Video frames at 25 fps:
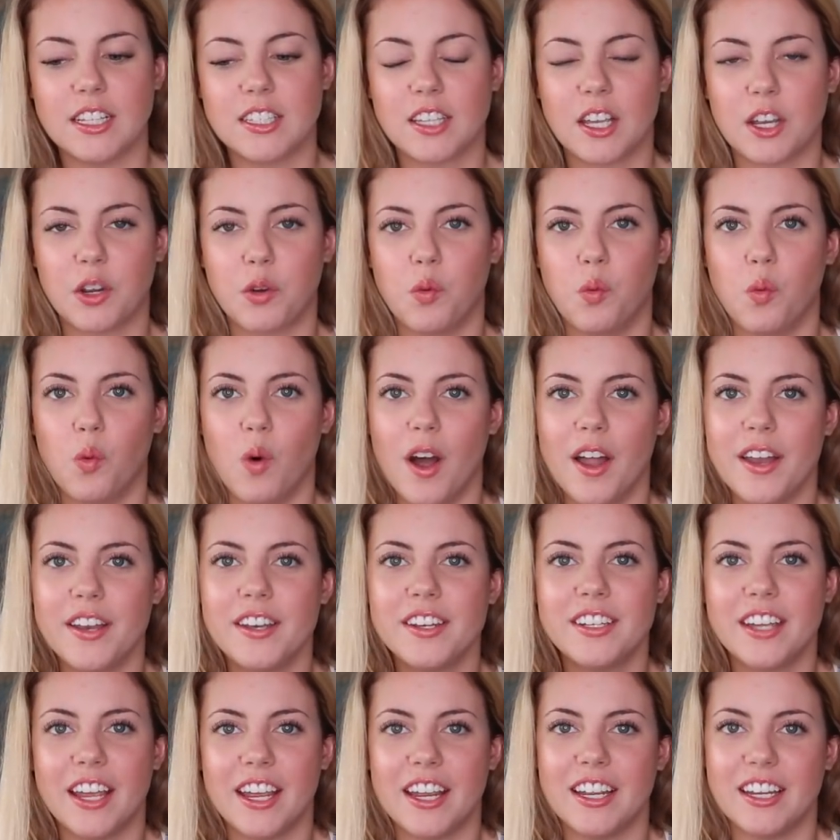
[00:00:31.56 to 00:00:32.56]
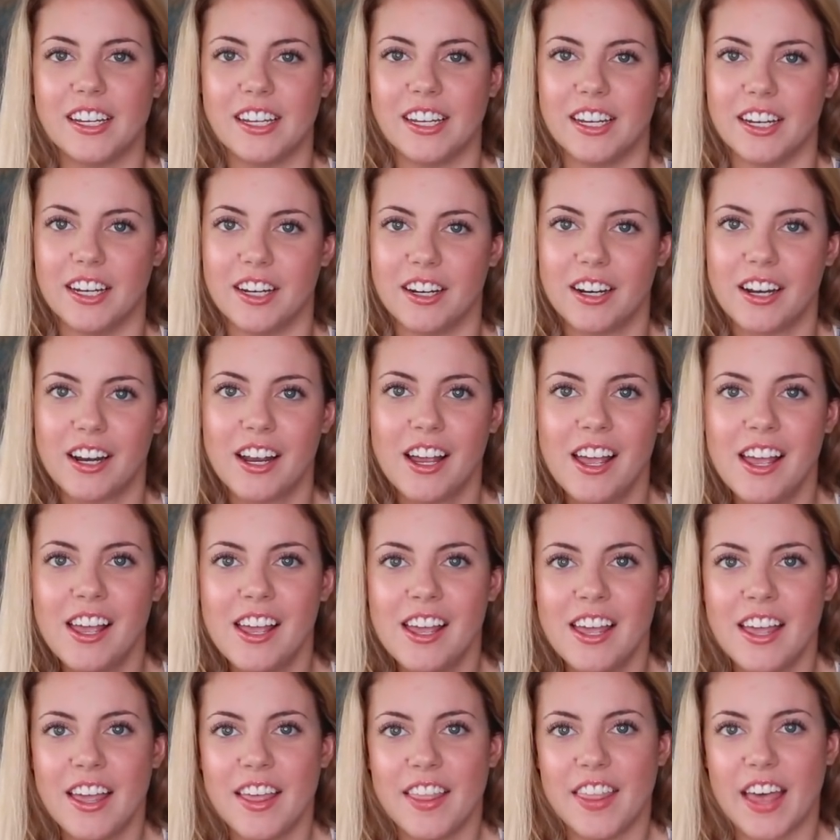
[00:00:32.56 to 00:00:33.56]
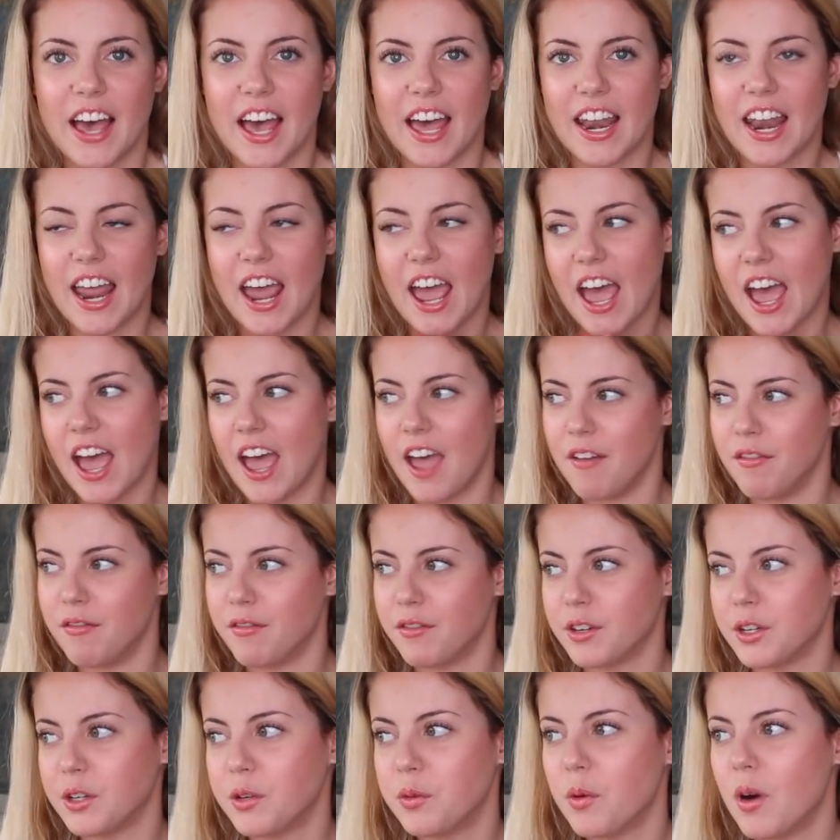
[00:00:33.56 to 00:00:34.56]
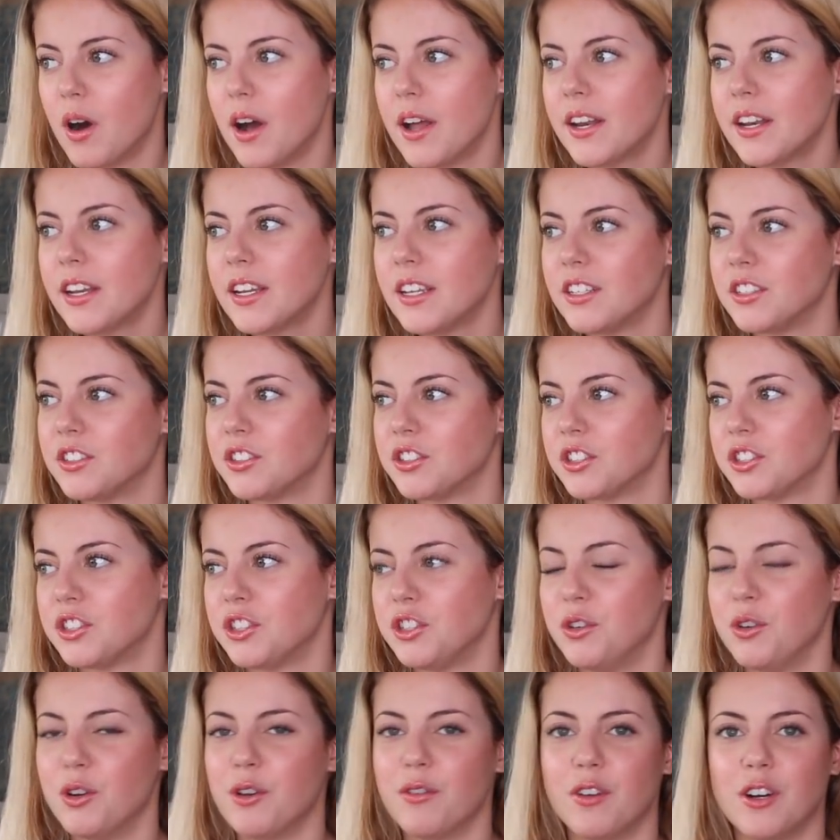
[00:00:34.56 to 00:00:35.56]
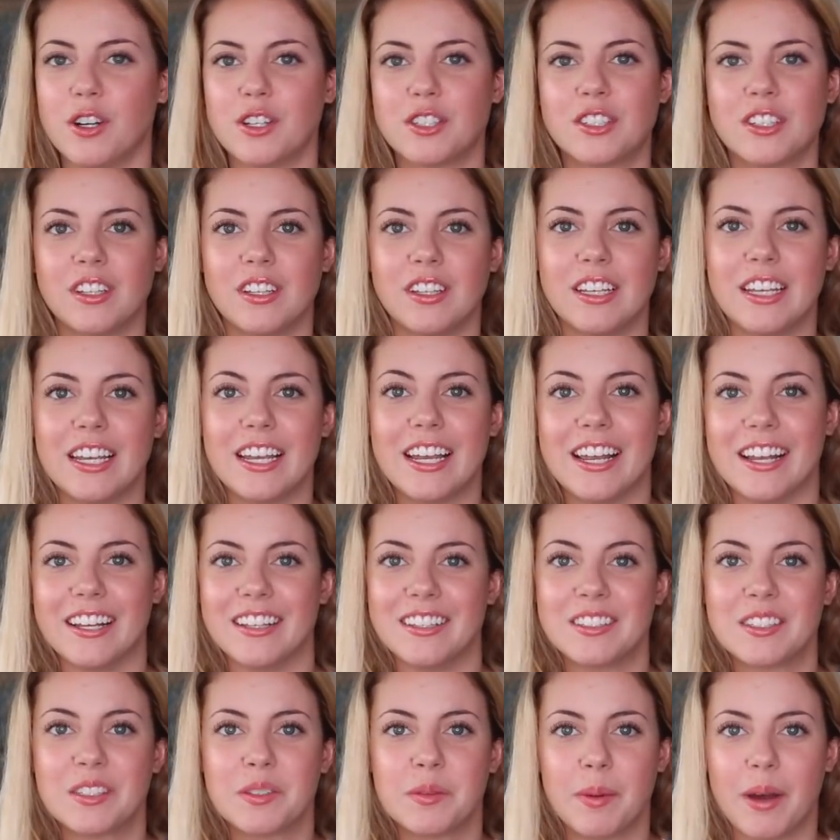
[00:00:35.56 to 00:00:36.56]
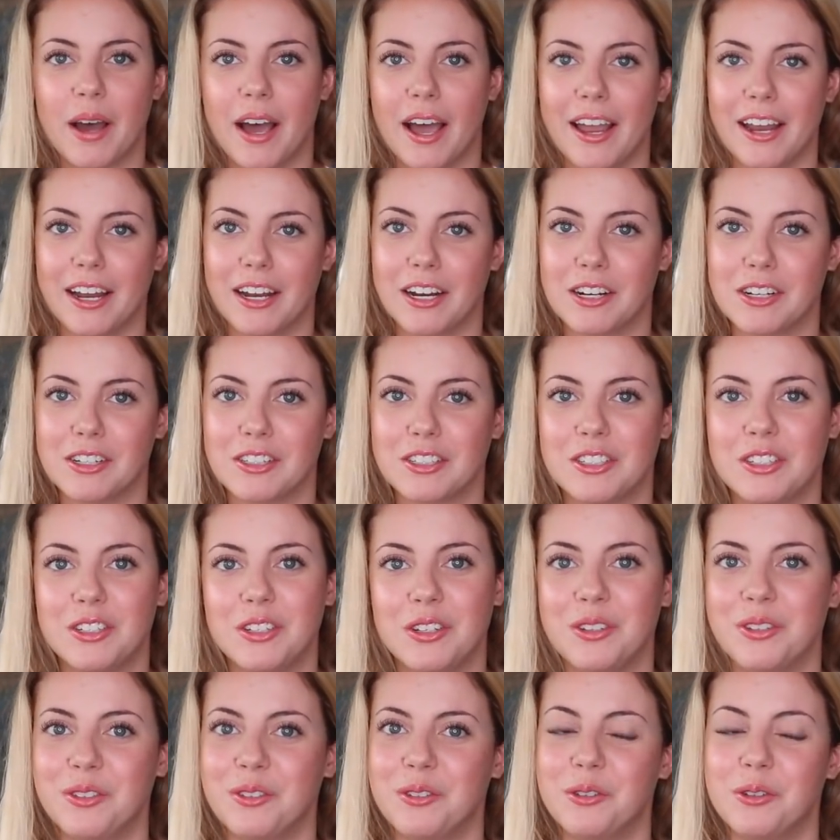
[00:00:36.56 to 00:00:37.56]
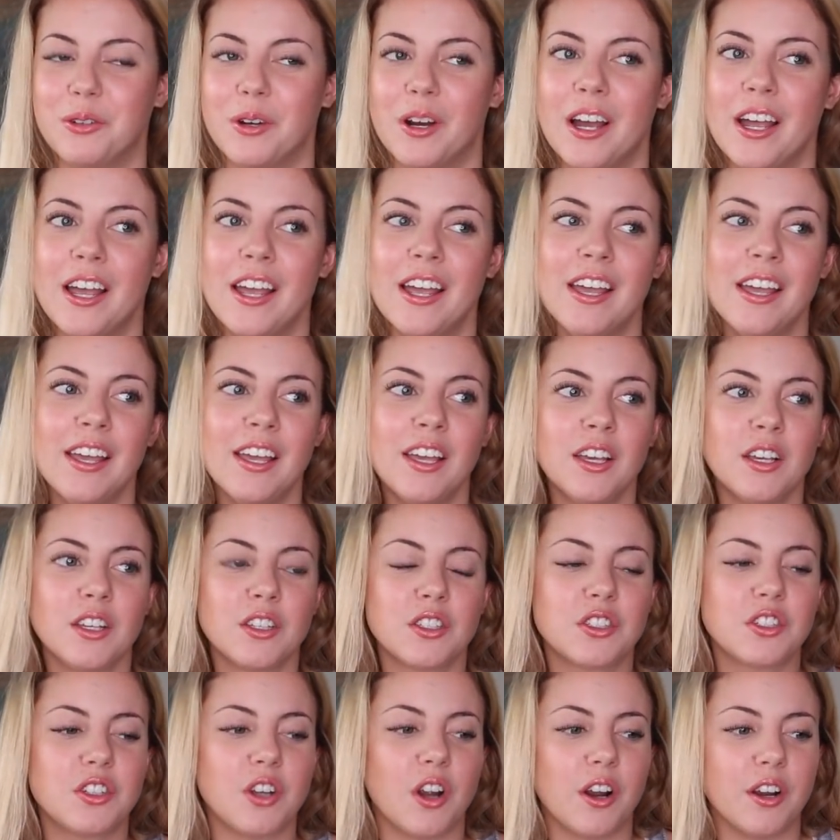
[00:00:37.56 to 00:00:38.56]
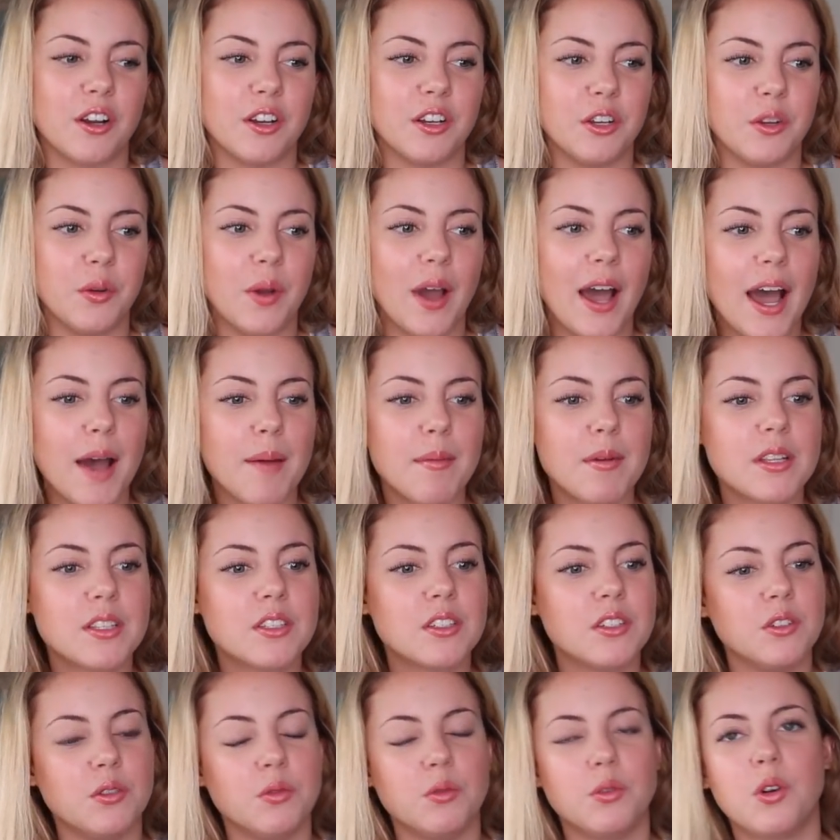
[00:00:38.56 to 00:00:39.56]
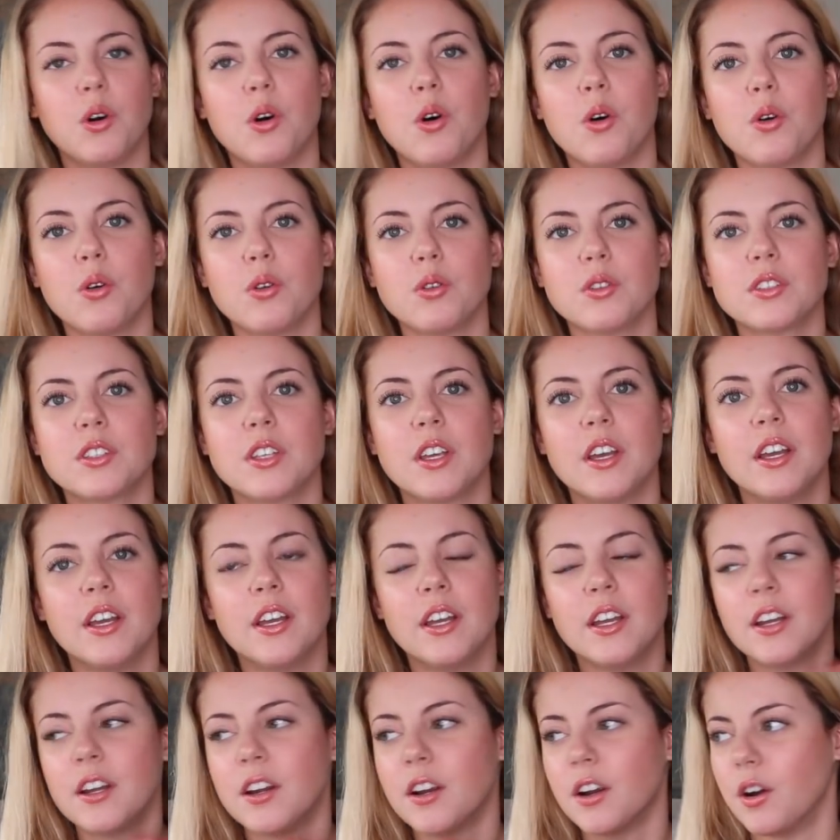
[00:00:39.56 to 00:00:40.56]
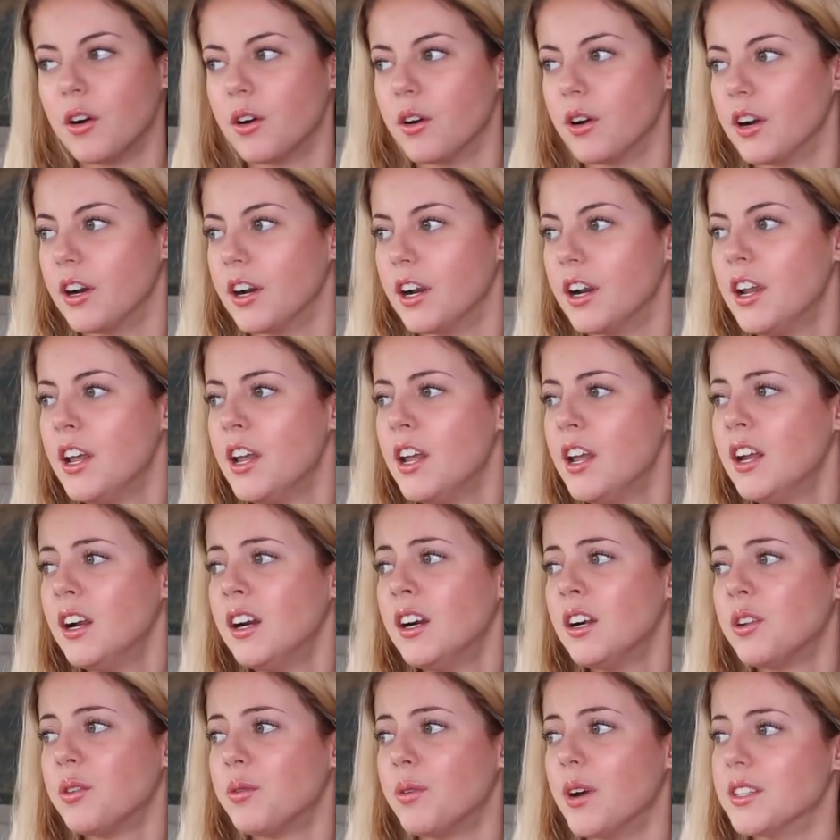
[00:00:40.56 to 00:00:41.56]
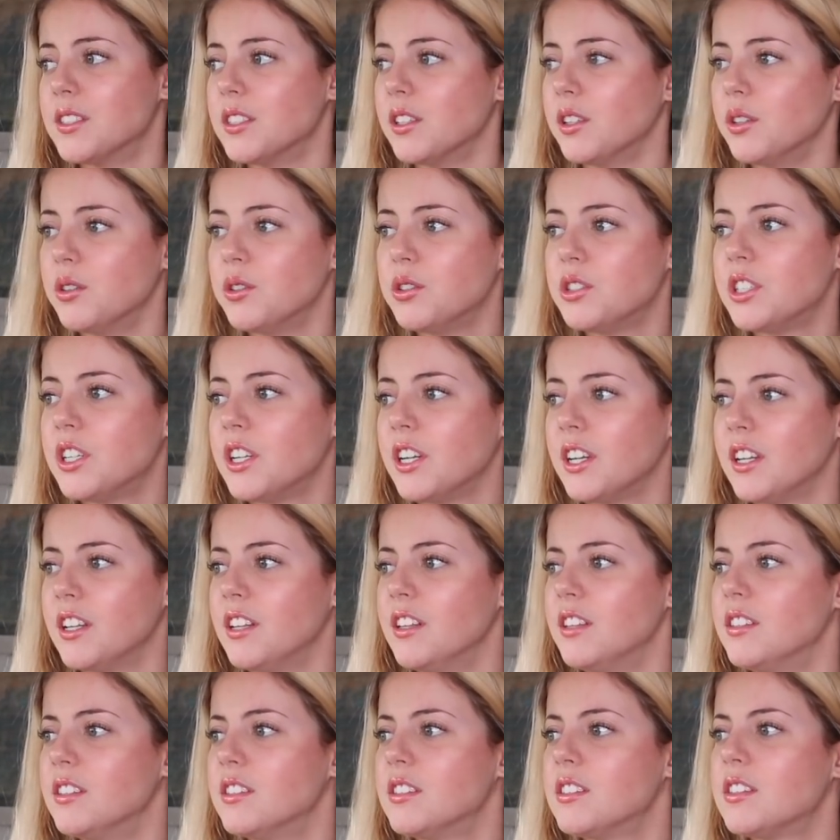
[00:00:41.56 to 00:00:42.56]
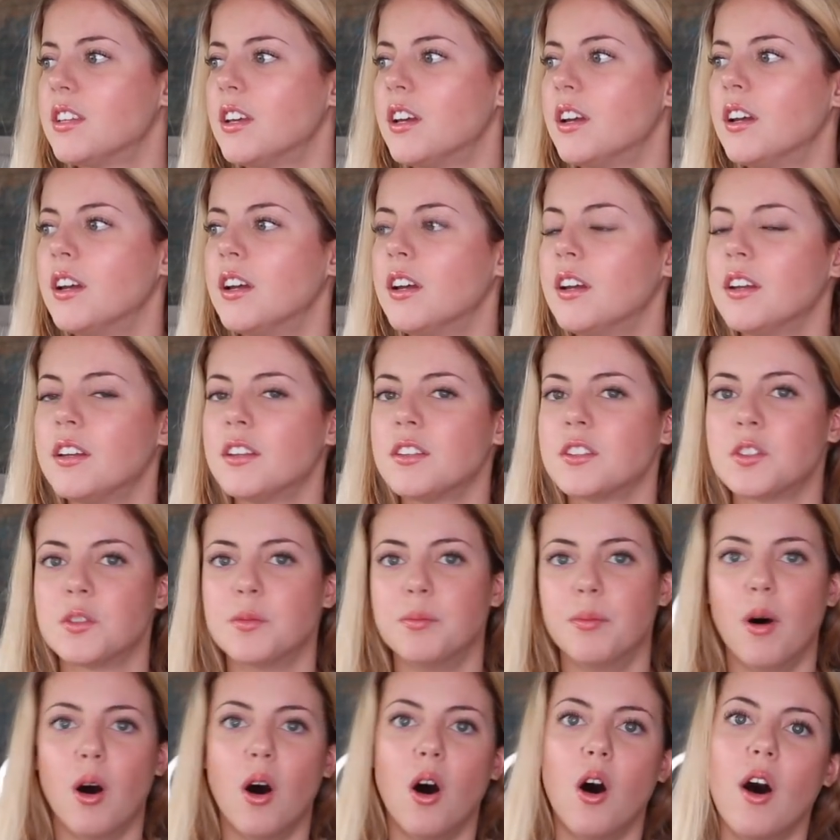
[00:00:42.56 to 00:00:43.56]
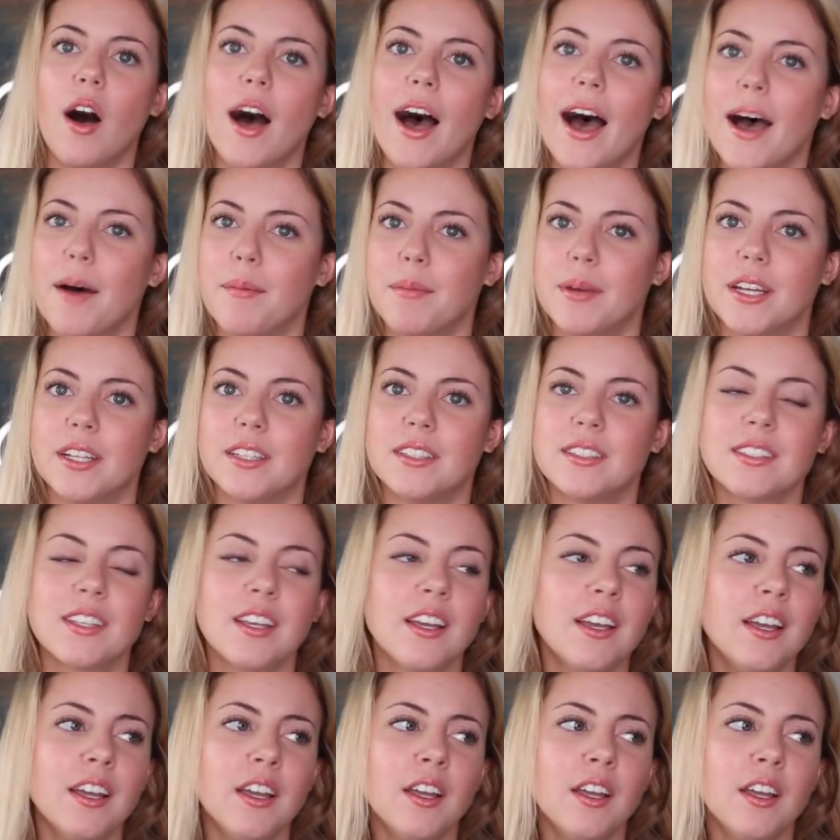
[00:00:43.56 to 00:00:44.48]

like one day a year that everyone is just universally inspired to start new habits, new goals, or resolutions, small habits,